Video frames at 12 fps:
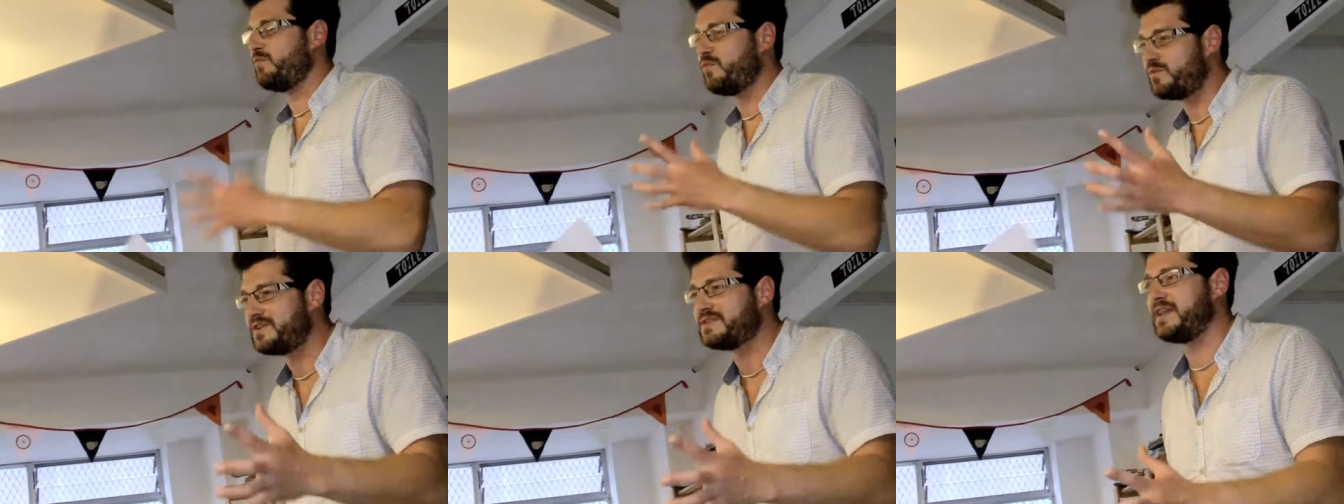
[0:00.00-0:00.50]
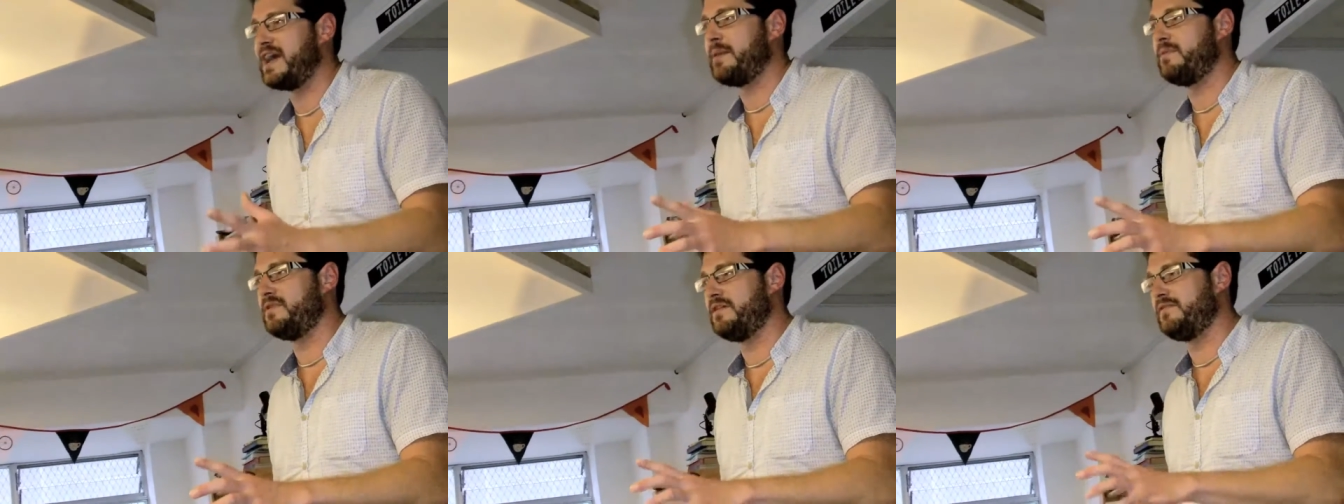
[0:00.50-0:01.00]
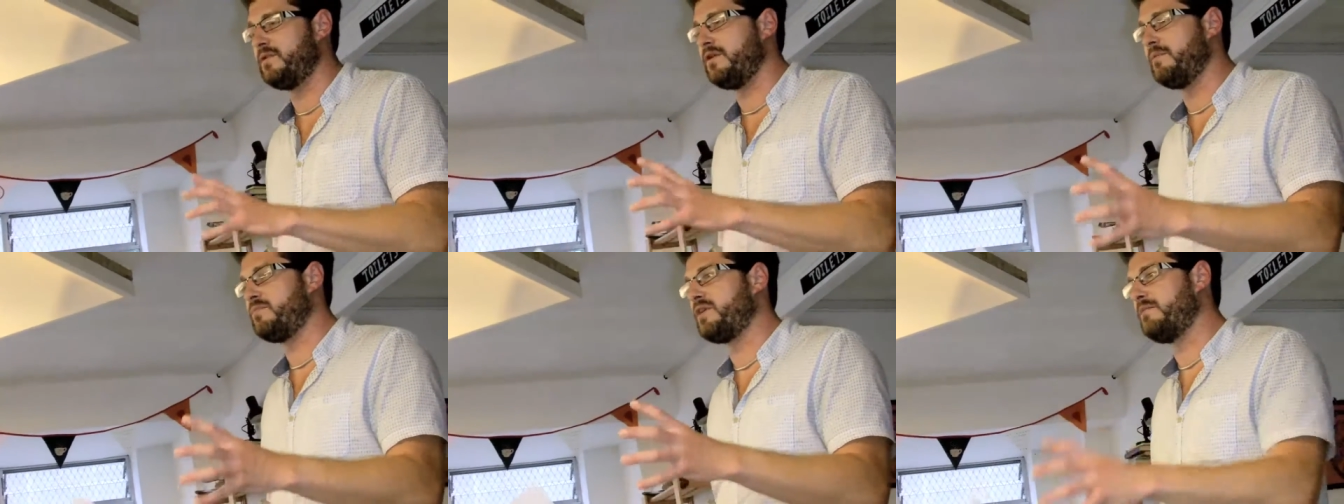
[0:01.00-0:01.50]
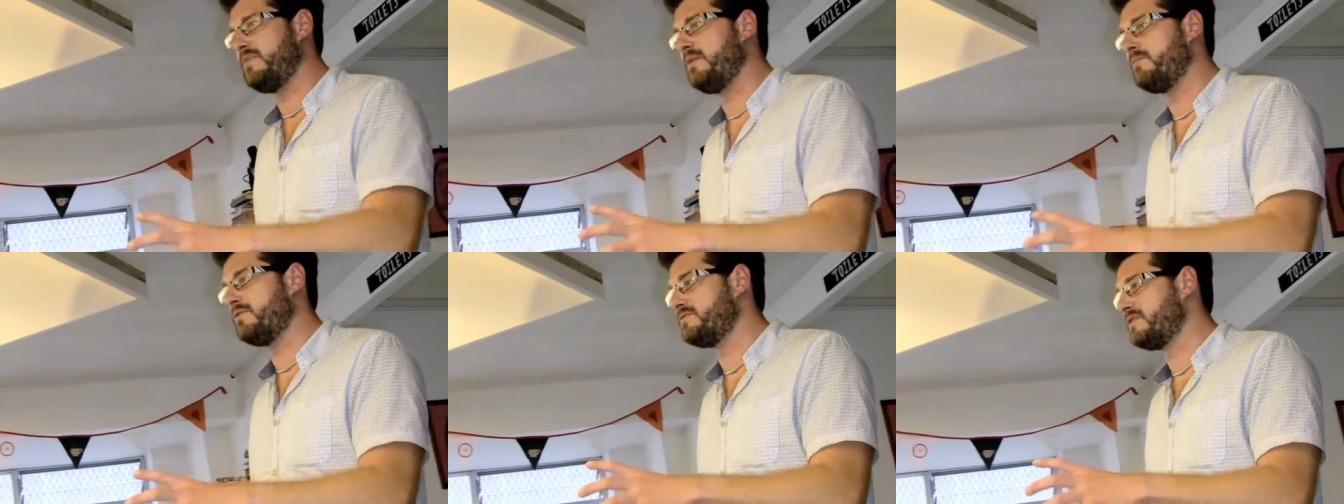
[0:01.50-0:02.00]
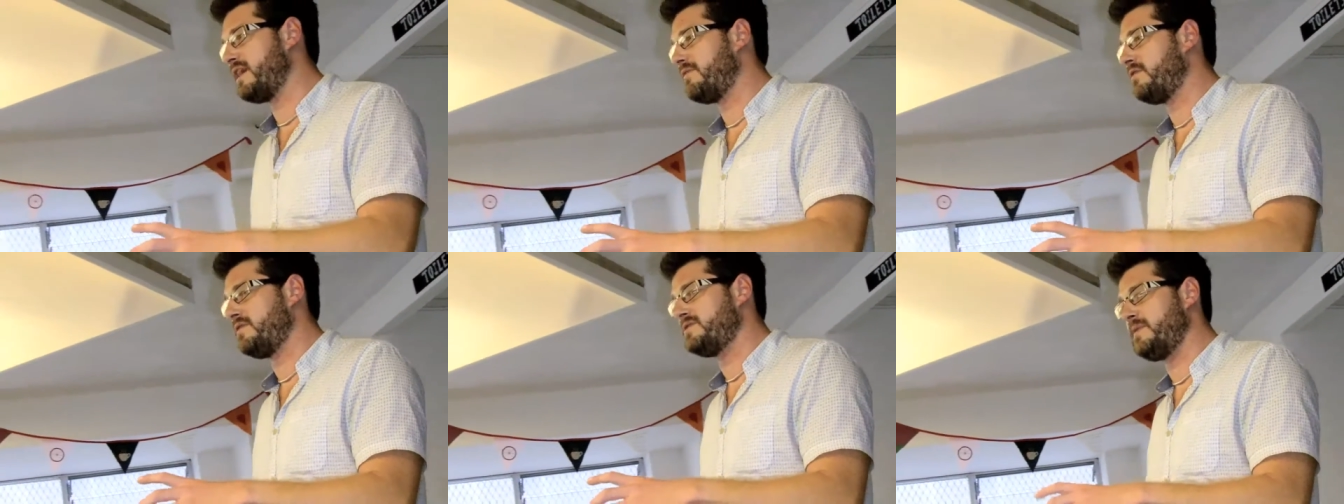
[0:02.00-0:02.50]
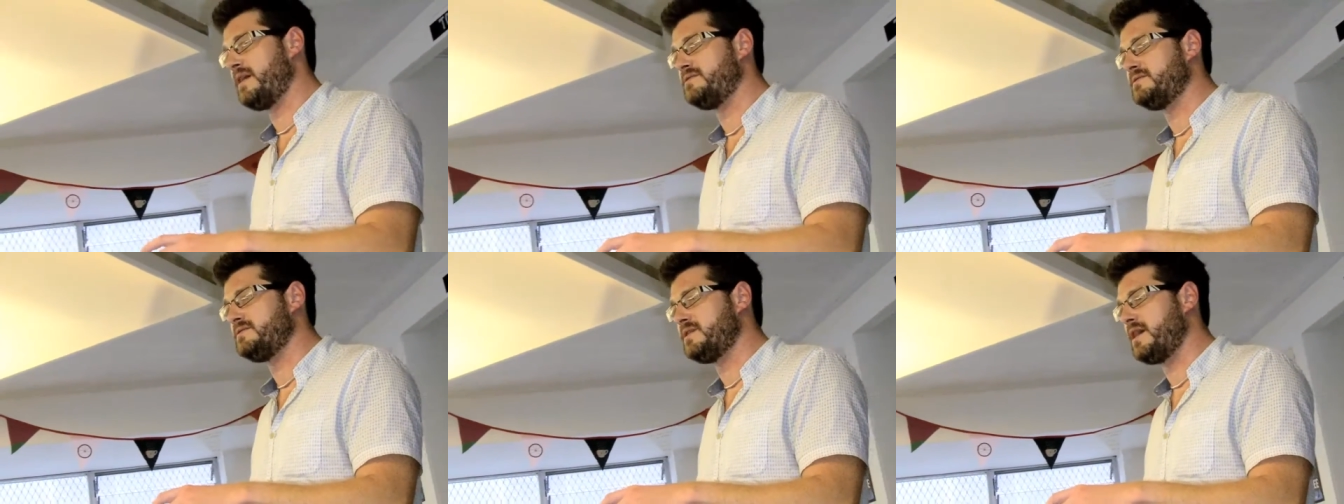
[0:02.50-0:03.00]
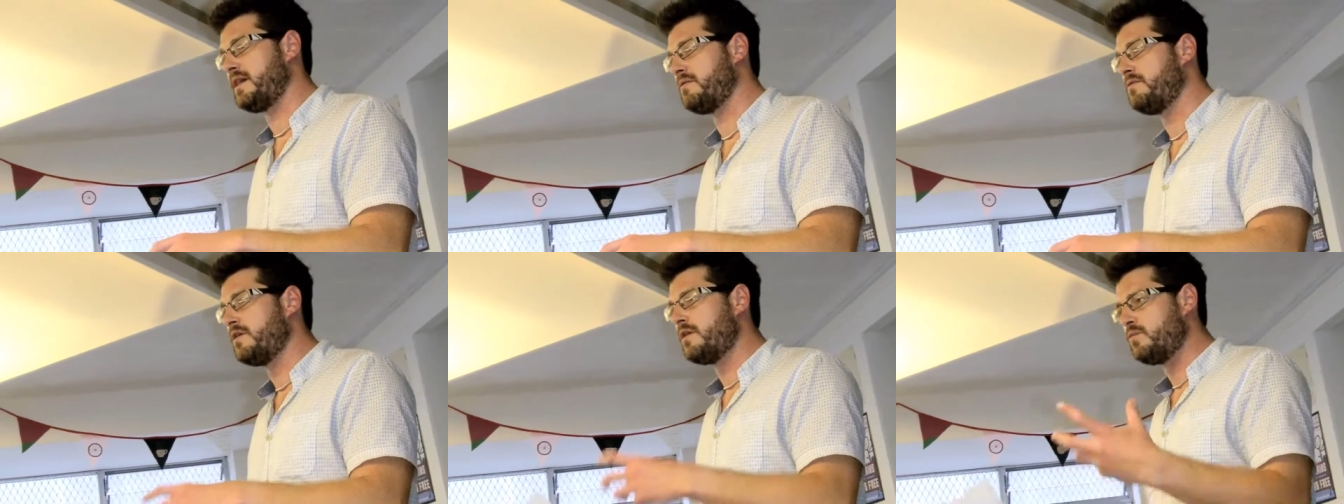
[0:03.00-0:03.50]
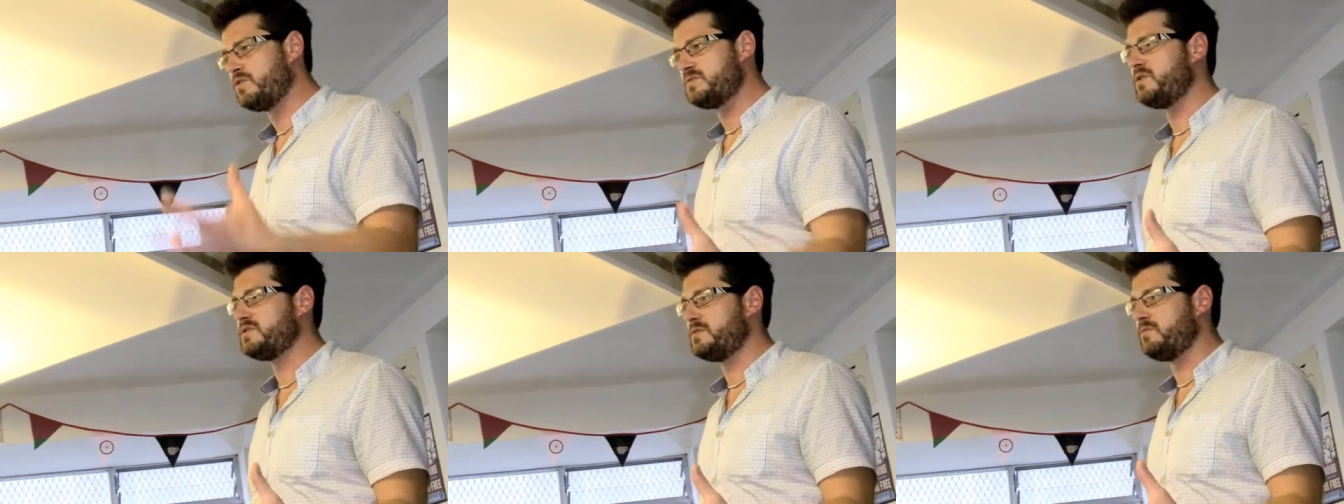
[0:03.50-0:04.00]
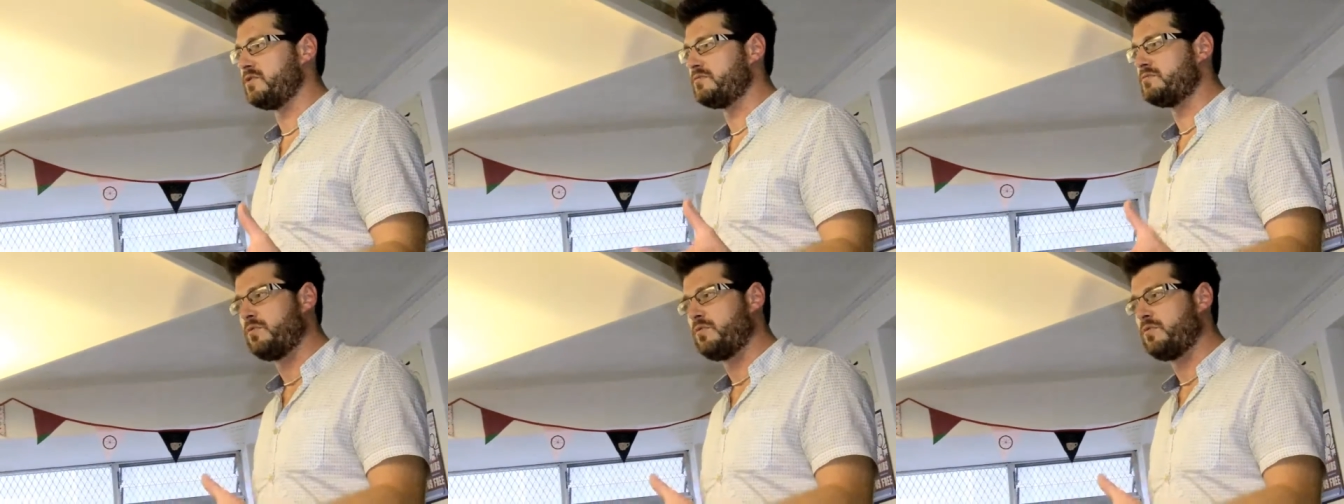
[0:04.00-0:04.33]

it doesn't happen if you aren't bringing people together in a space and saying, what's possible?